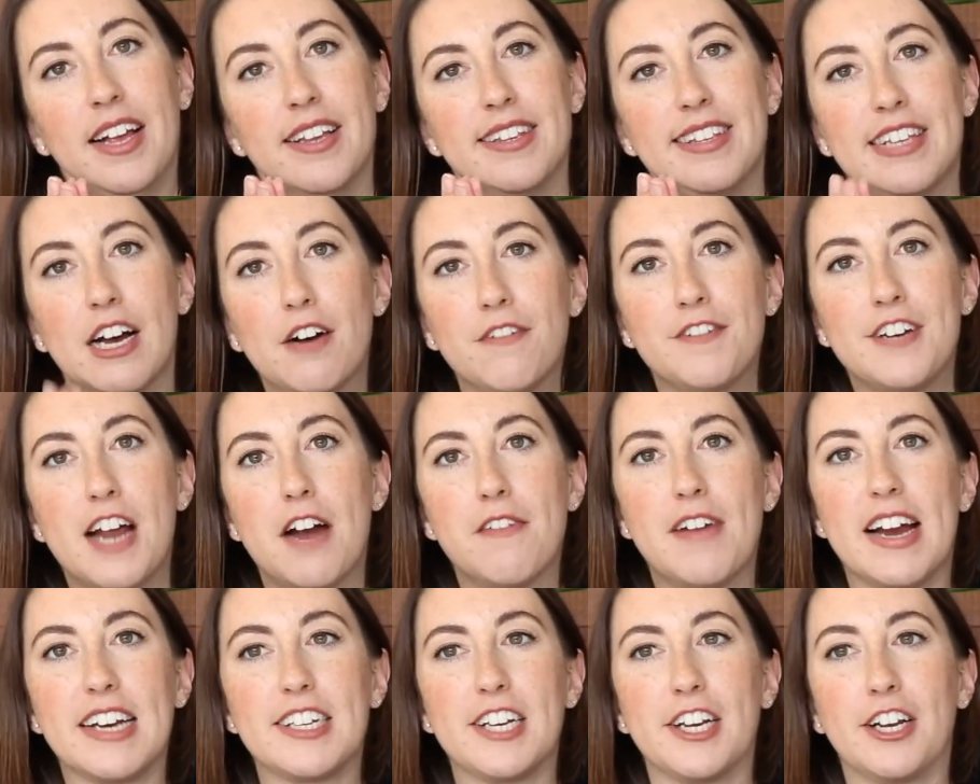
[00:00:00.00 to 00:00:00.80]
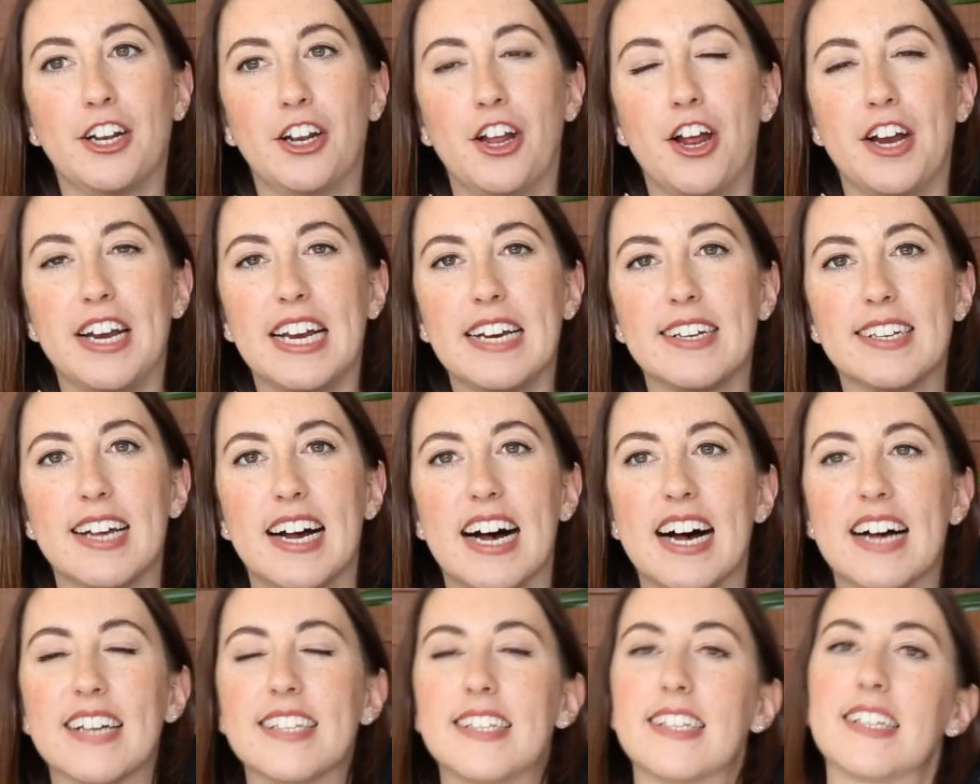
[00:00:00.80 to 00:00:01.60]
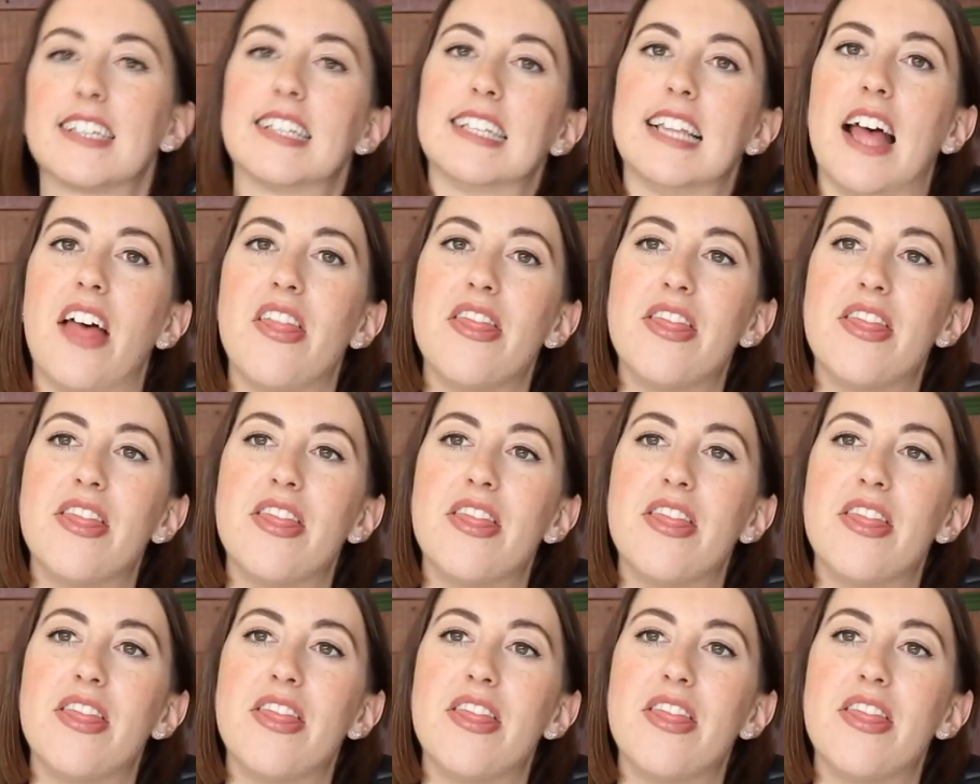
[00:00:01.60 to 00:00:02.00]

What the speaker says: Self-directed learning tasks,